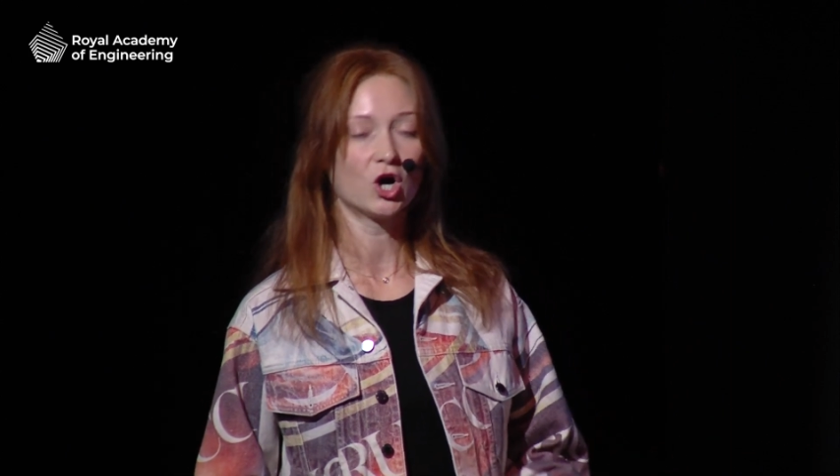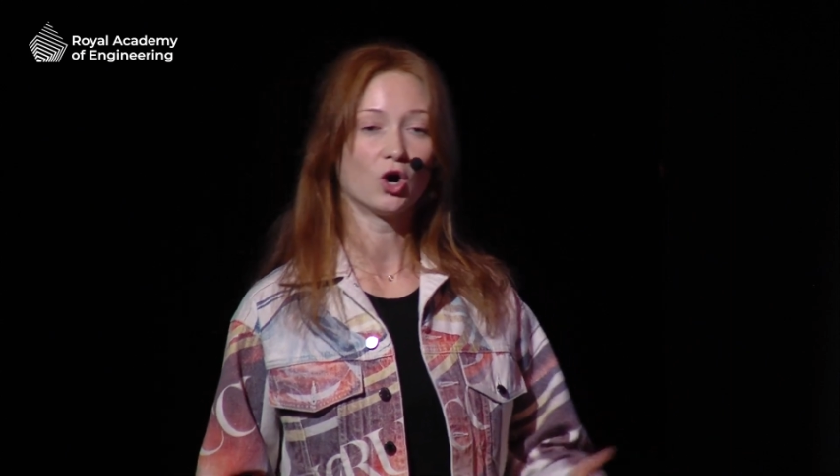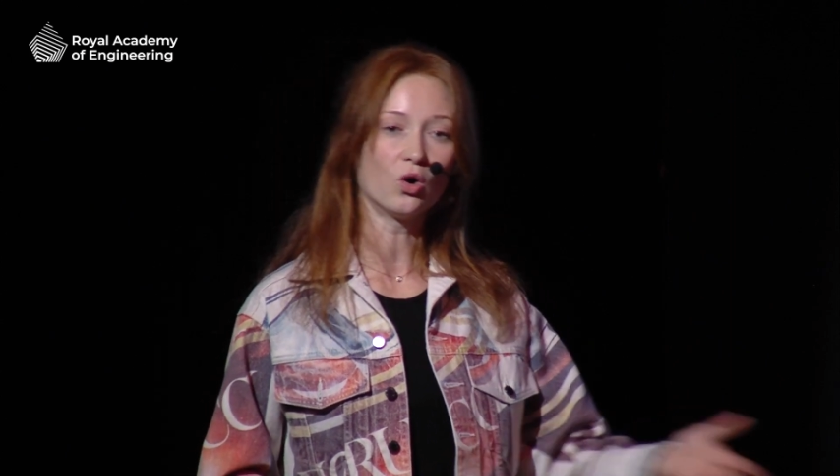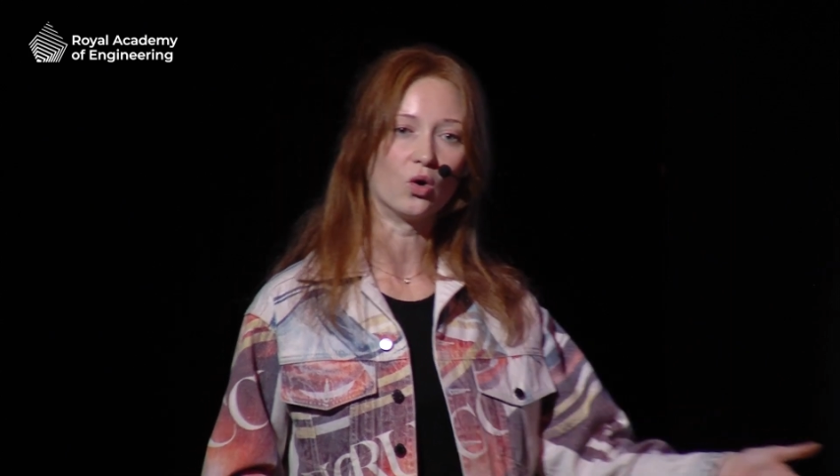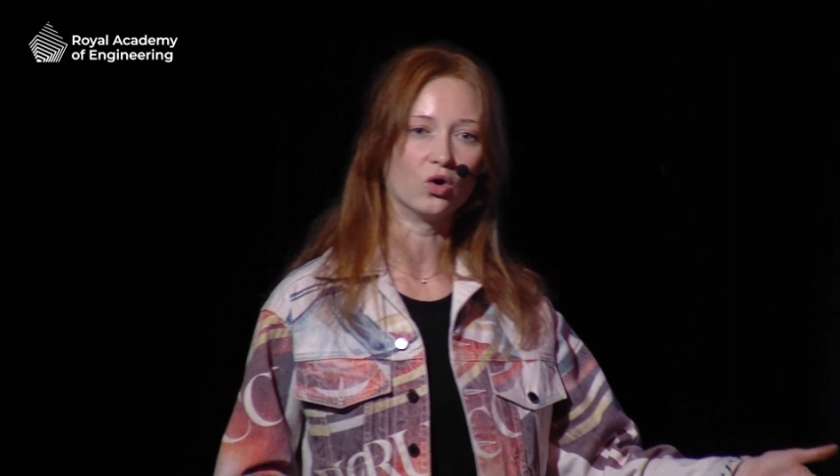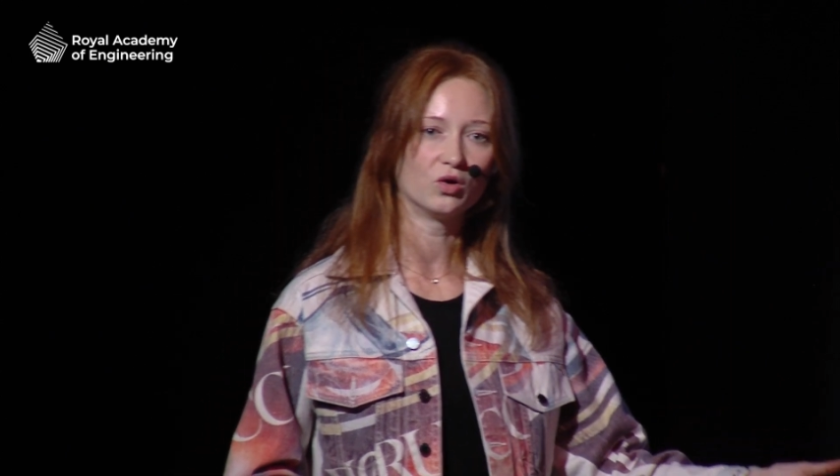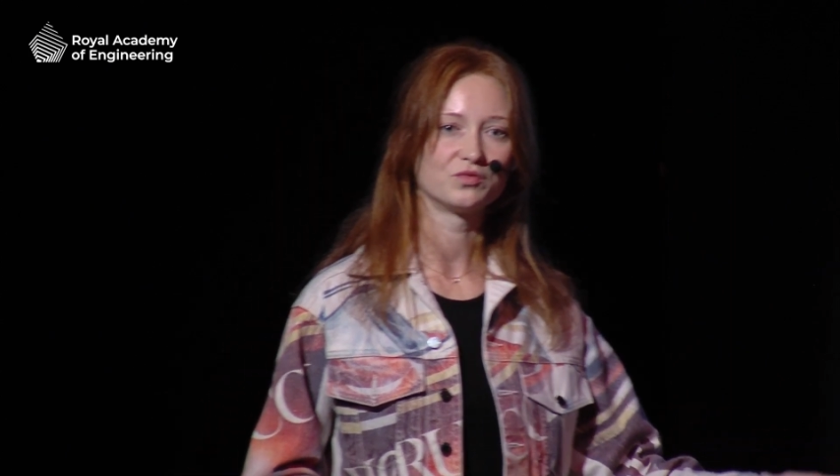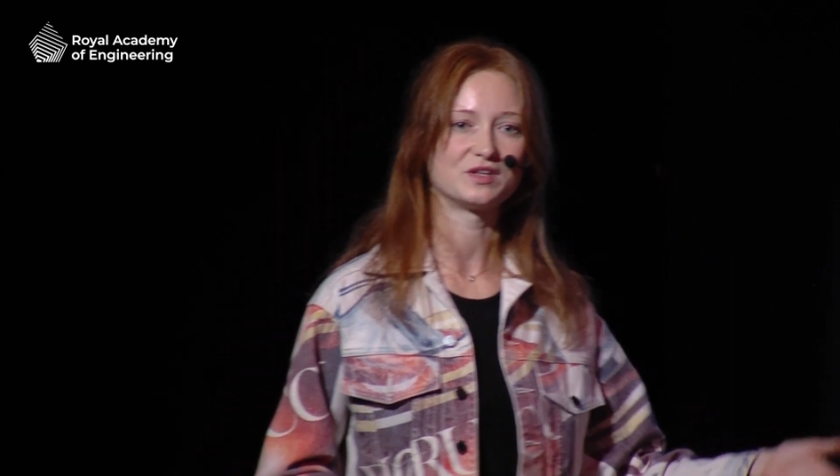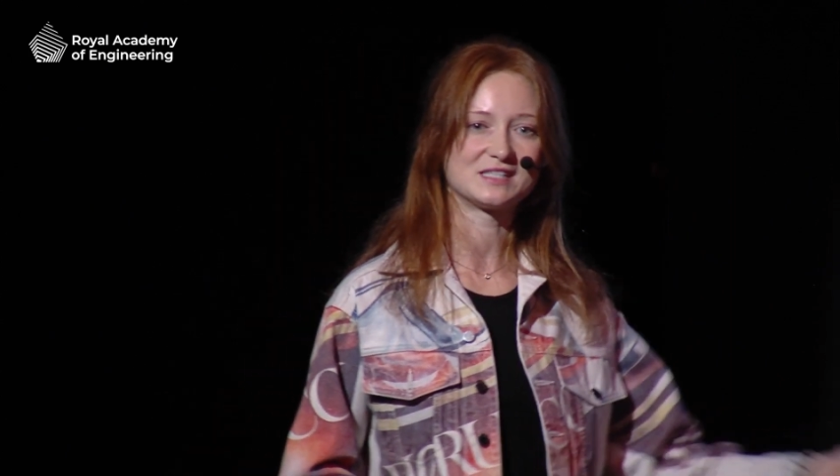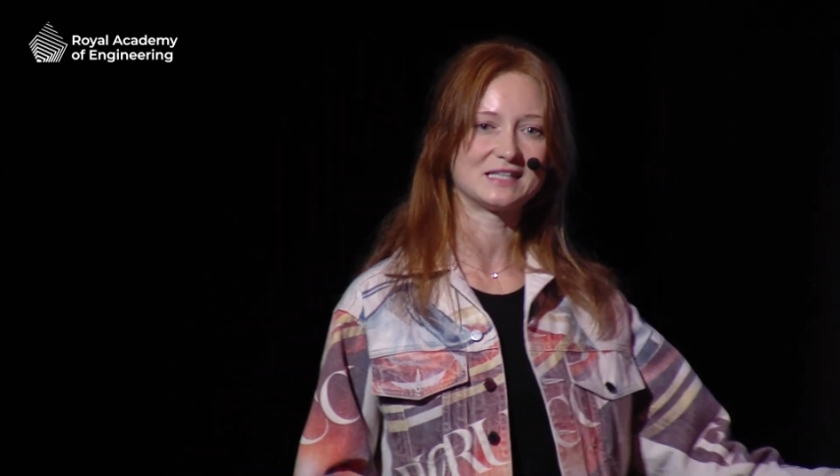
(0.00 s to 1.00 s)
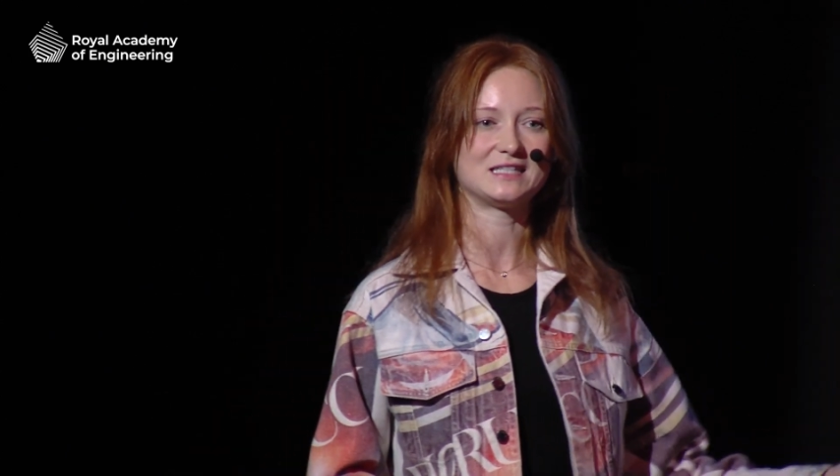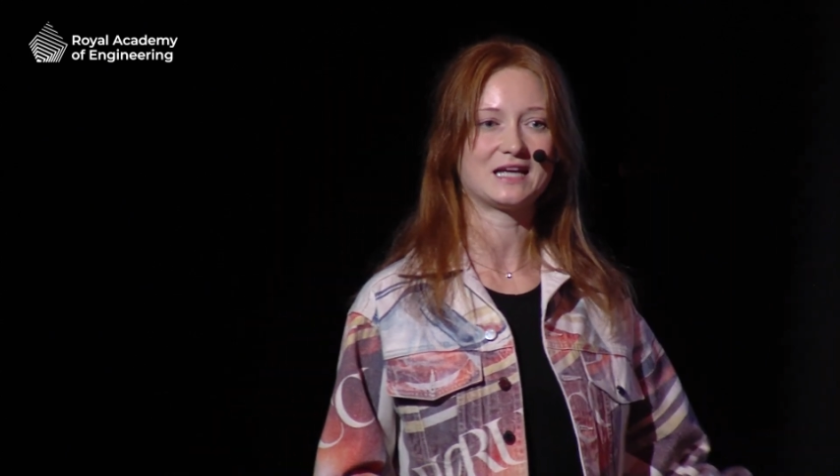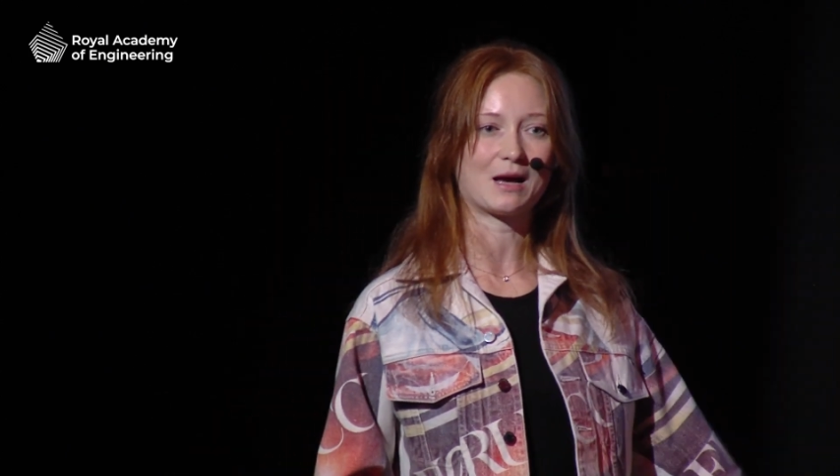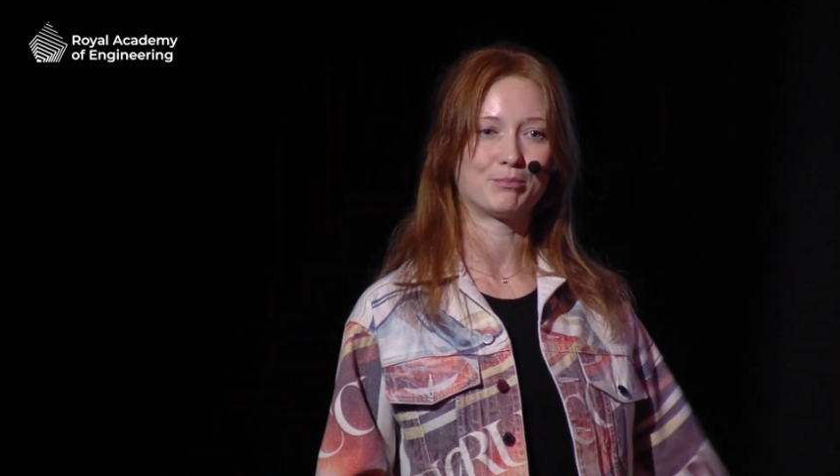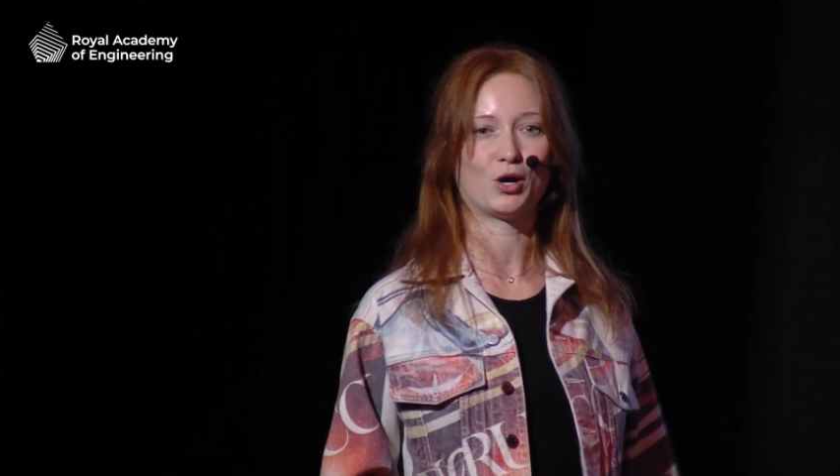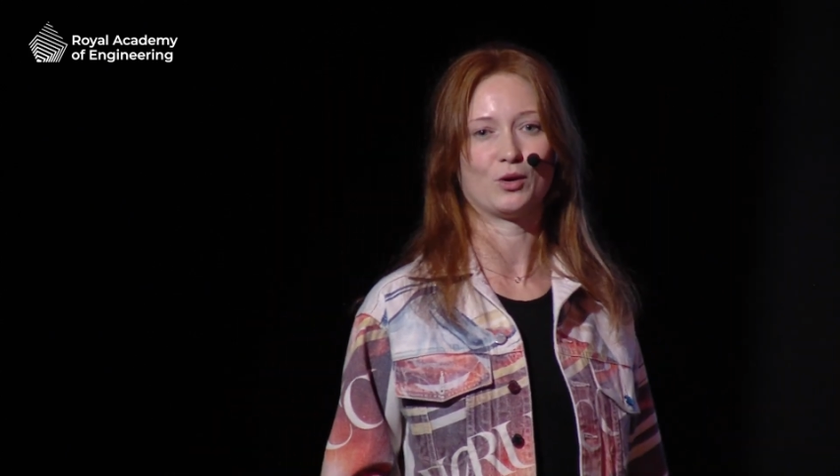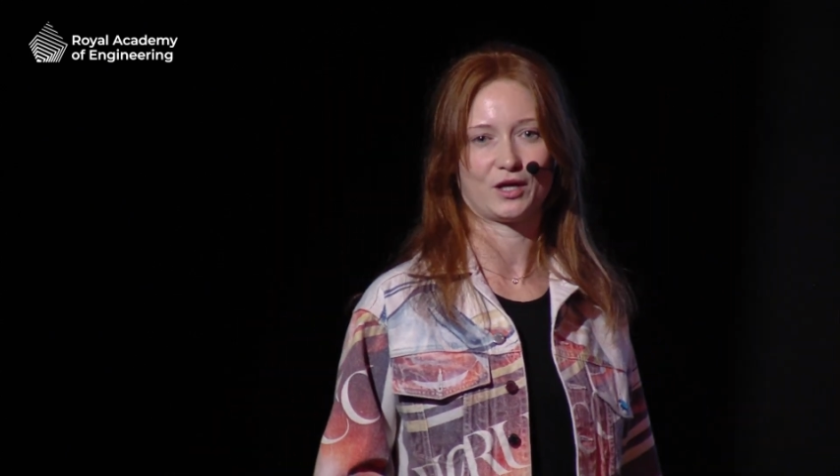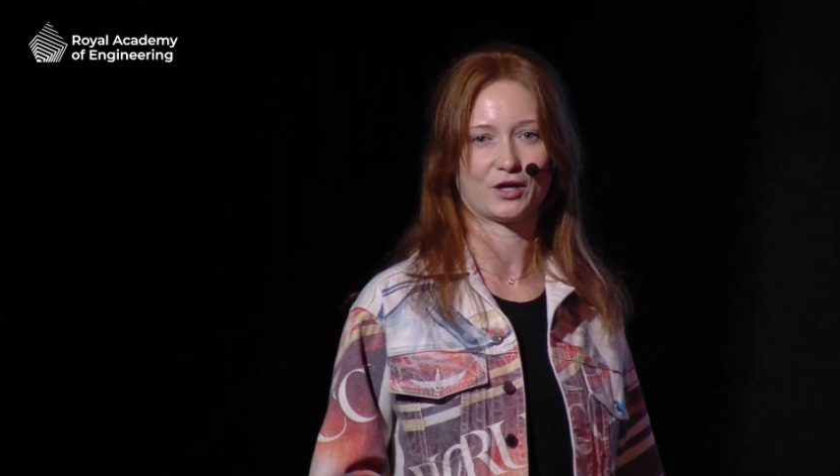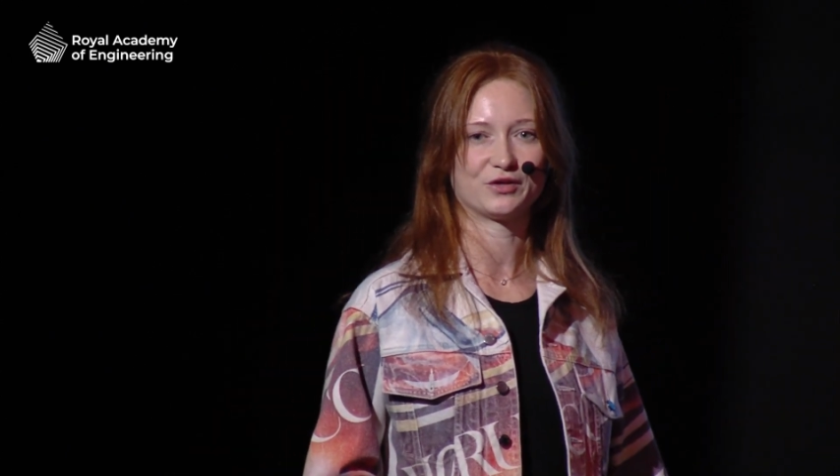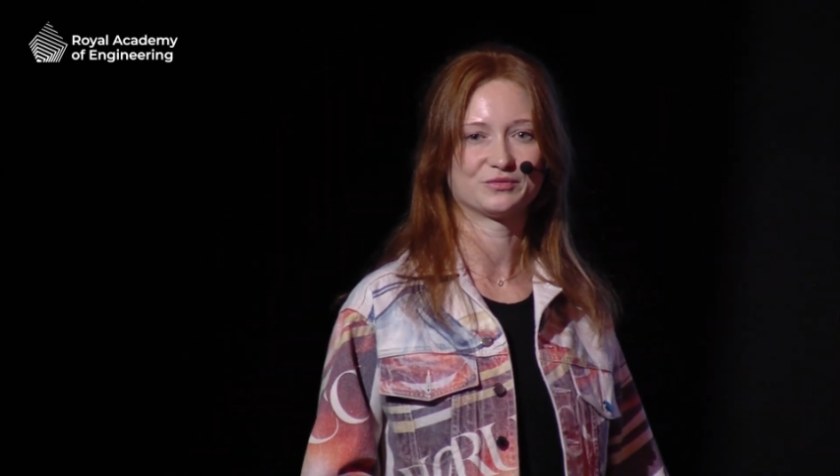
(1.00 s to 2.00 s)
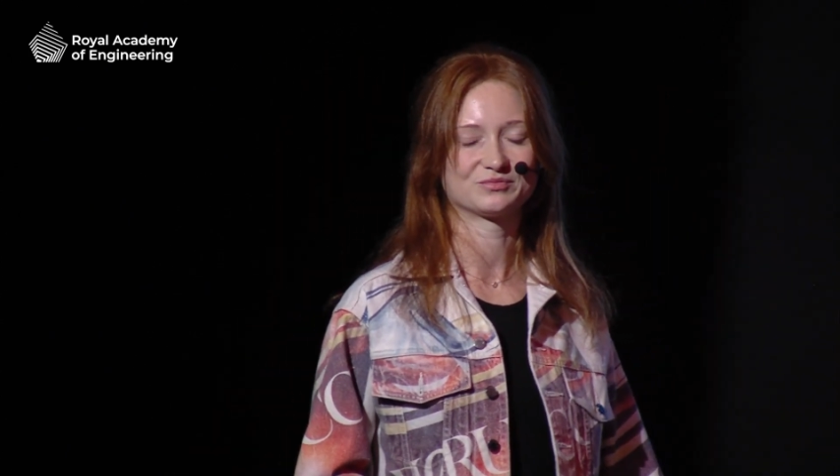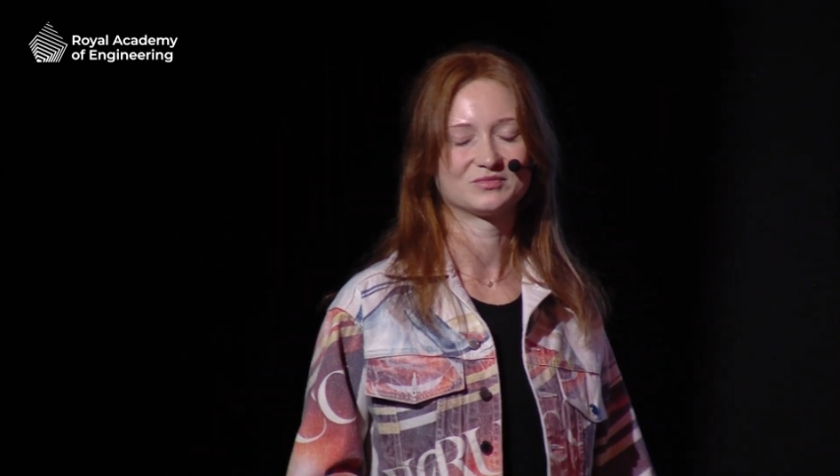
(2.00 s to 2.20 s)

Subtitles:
or the city had polio.